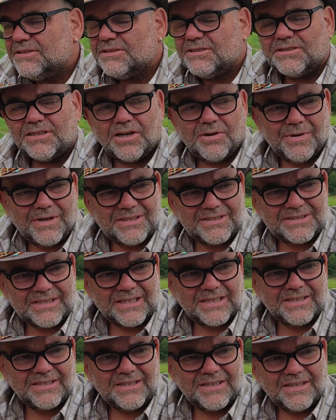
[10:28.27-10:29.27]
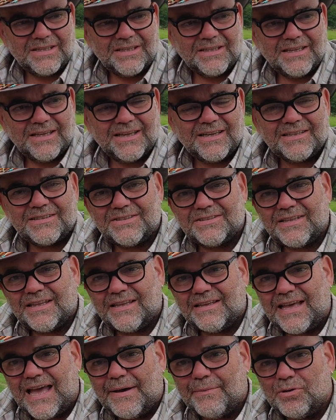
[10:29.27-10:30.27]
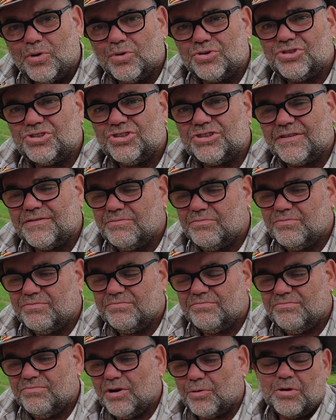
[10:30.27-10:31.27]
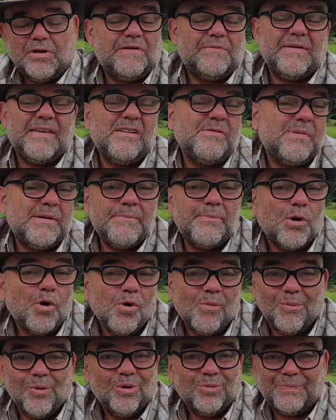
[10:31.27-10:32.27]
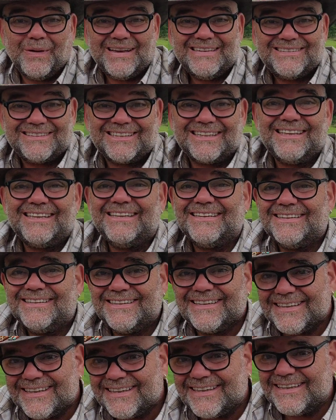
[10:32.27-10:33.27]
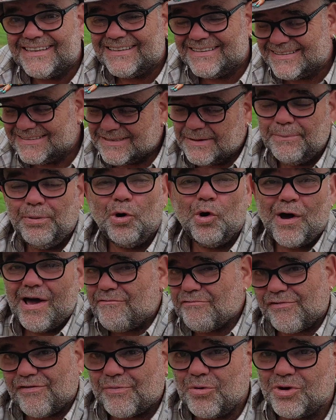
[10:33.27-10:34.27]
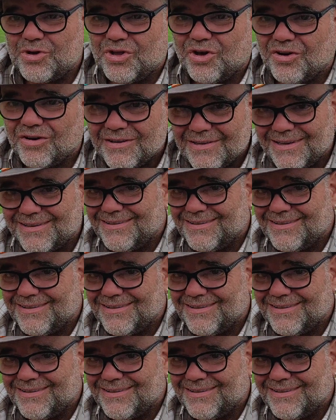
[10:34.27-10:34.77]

So it's uh, yeah, so the apple orchards are well, it'll be important more basically. Yeah, it's import everything. Why not?